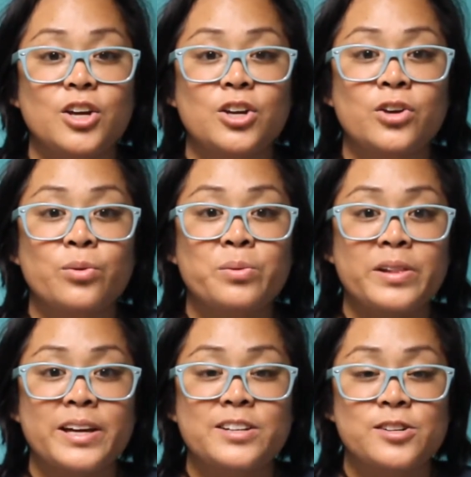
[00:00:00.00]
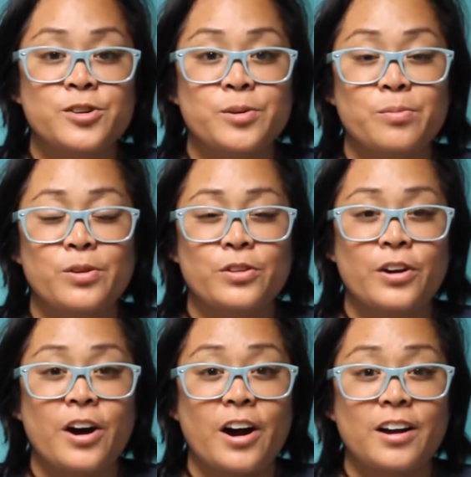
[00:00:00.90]
your relationship with
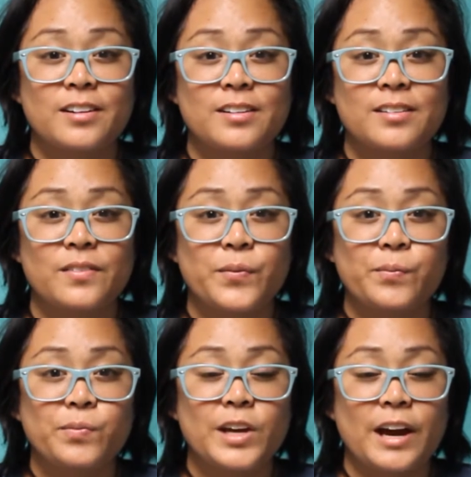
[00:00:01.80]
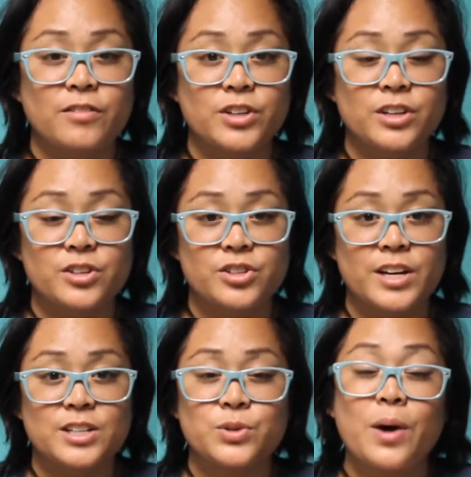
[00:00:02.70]
God. You have to
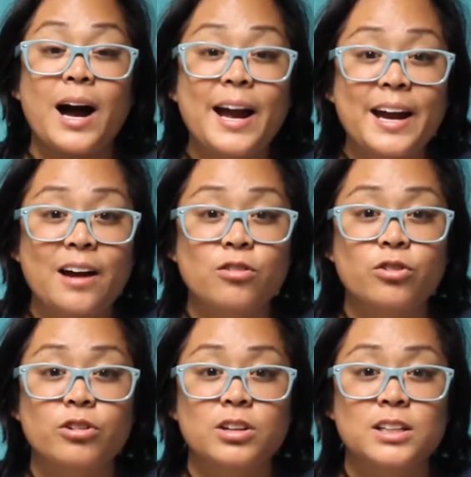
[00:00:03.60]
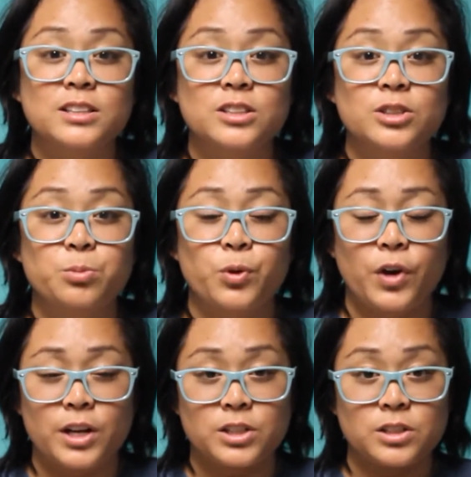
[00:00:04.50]
understand do I have a relationship with
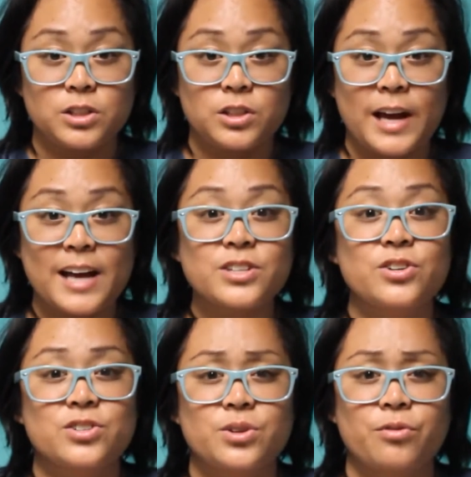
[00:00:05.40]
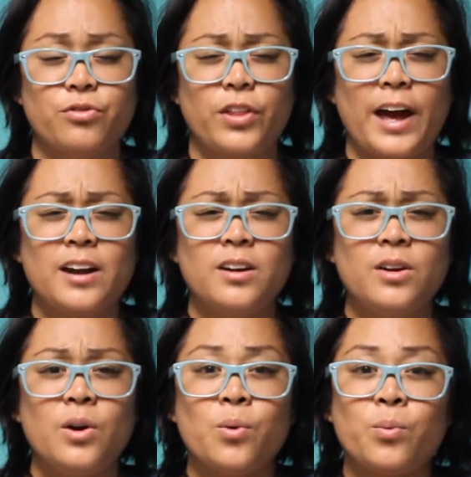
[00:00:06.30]
God? Ask yourself that.
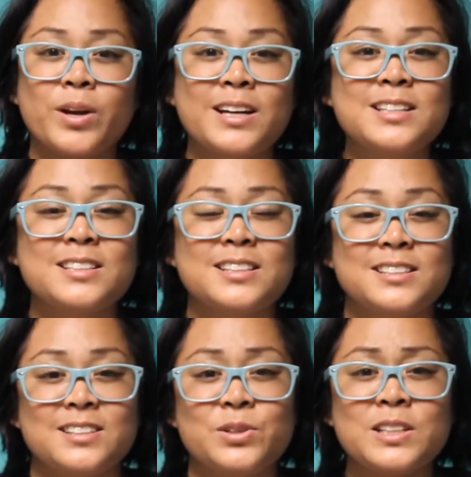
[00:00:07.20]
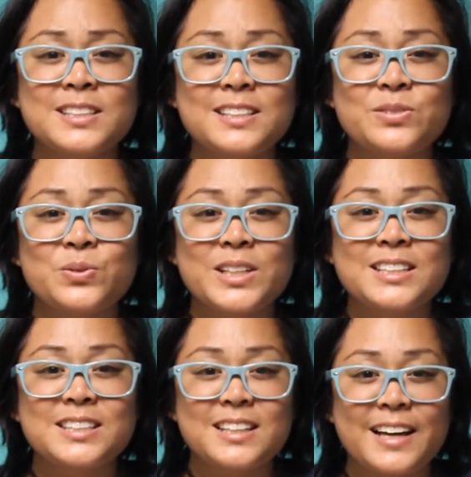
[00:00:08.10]
What is is it is it what is
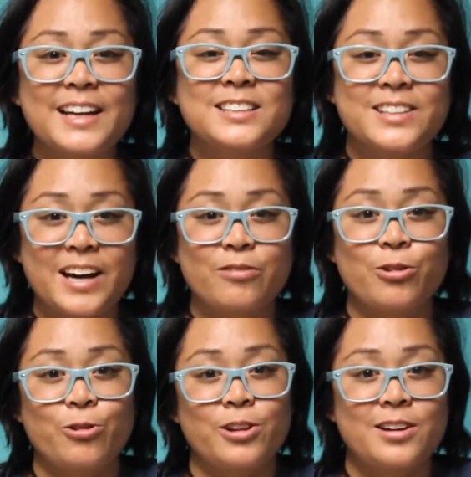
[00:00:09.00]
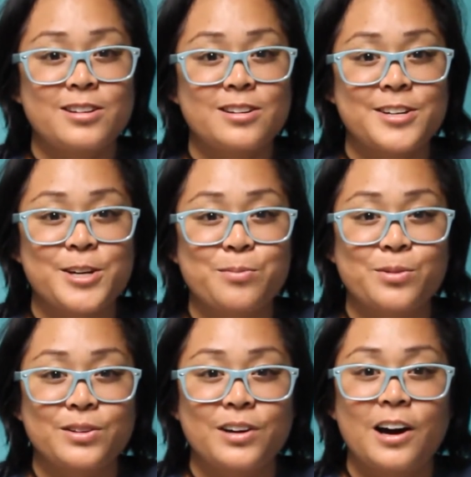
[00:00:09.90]
it like to have a relationship
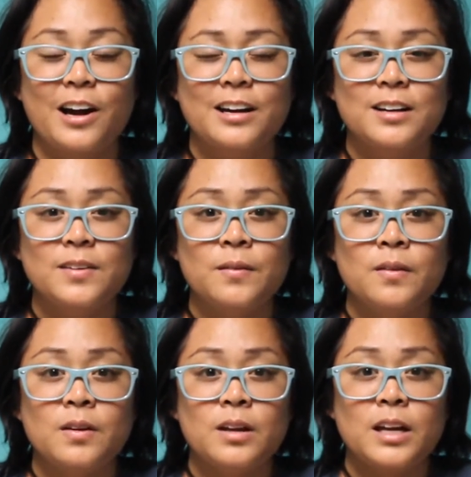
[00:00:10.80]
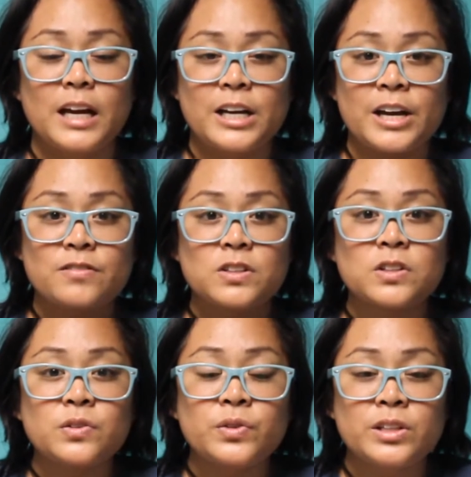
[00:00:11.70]
with God? And you have to
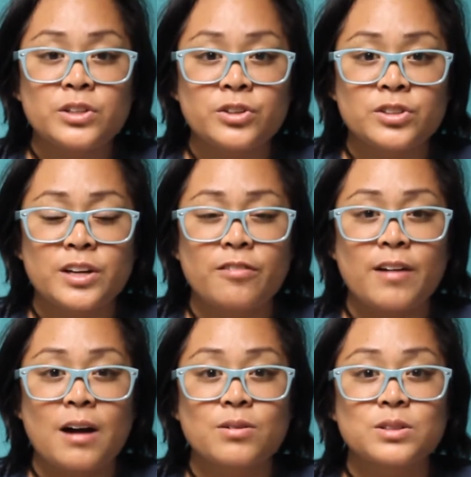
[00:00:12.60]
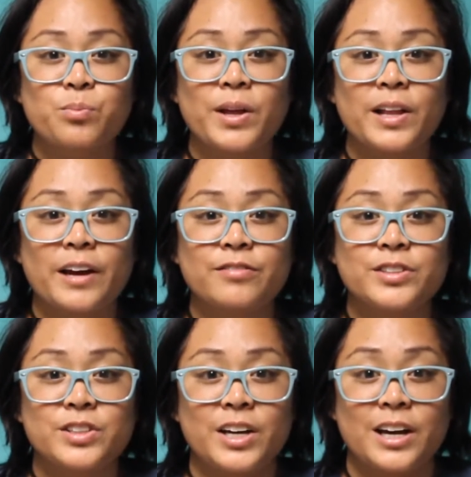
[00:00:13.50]
look within yourself, how is my life
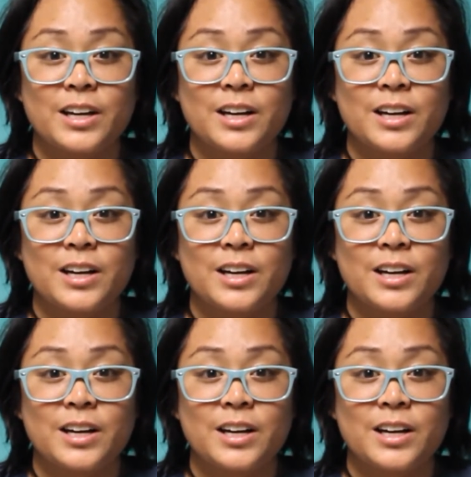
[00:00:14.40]
today?